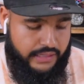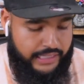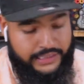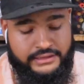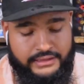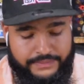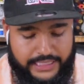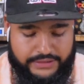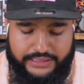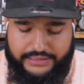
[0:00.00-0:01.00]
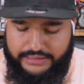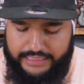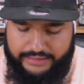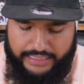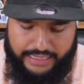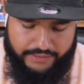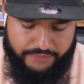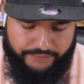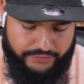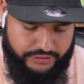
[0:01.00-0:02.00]
into the Matrix, check that
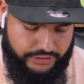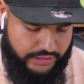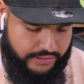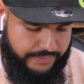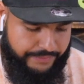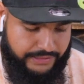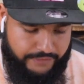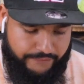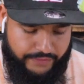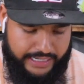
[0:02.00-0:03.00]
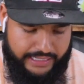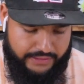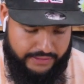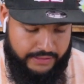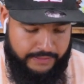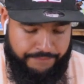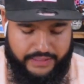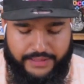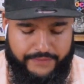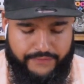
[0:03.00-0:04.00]
out for sure. Maybe some fire
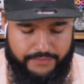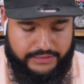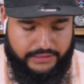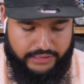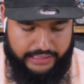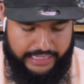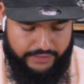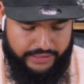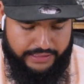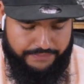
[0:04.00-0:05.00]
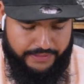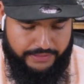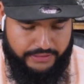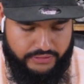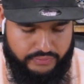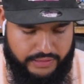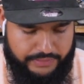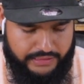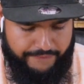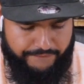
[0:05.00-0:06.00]
coming from a certain area. Maybe you just want to
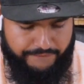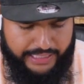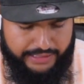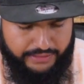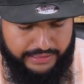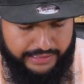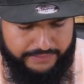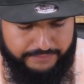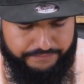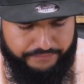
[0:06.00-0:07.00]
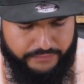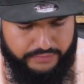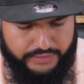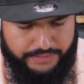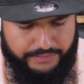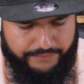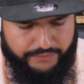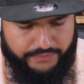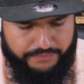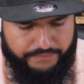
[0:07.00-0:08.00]
put that fire like coming
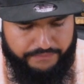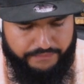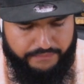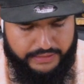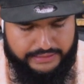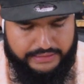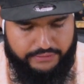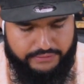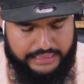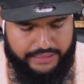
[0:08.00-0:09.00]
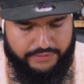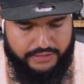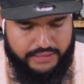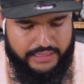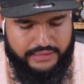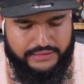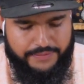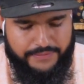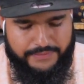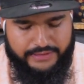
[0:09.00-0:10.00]
from this little tower.
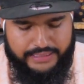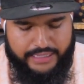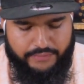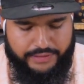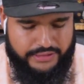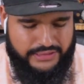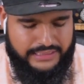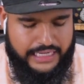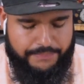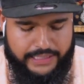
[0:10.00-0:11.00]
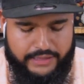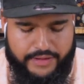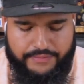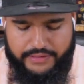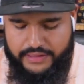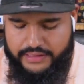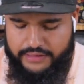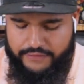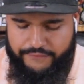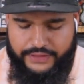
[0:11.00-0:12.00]
Some of them look kind of weird. You just gotta play around with all the
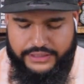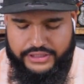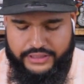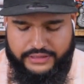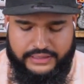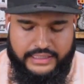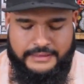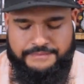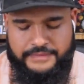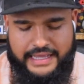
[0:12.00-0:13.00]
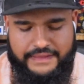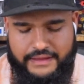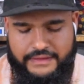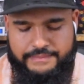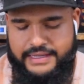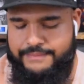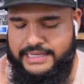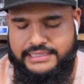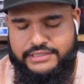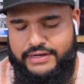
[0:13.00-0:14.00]
little features, and it
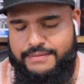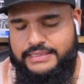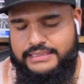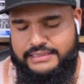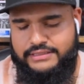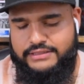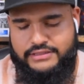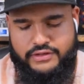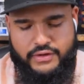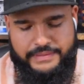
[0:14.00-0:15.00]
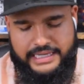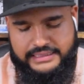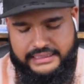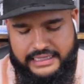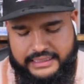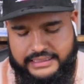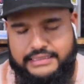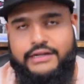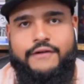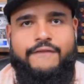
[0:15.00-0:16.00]
makes your images just so amazing. Like this
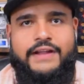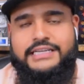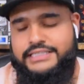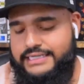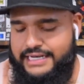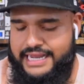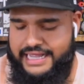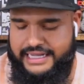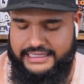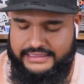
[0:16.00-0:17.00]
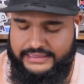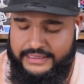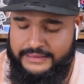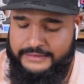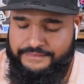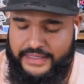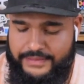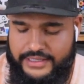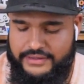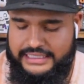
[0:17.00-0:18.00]
little flashing lights. I
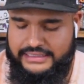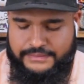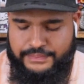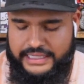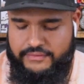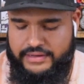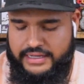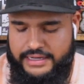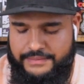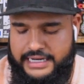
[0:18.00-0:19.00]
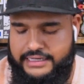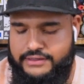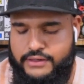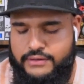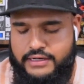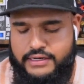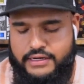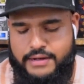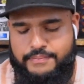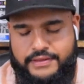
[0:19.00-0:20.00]
mean, you guys just play around. I mean, I could go on
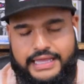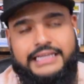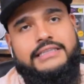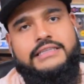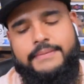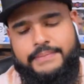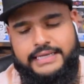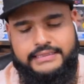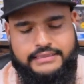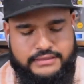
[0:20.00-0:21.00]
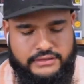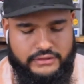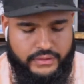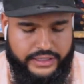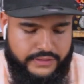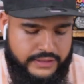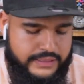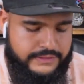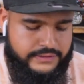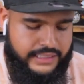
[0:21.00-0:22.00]
and on, but that's just a basic tutorial.
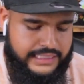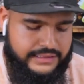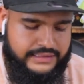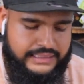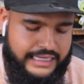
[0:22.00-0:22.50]
So let's just say